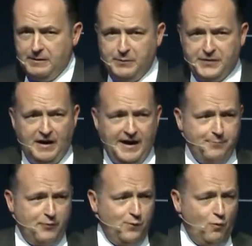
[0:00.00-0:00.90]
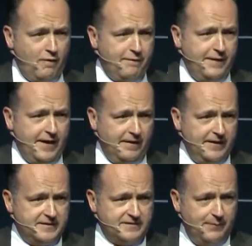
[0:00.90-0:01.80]
But the hybrid warfare
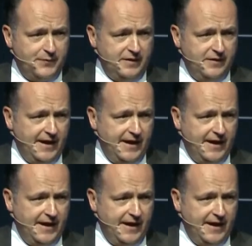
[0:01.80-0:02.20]
is something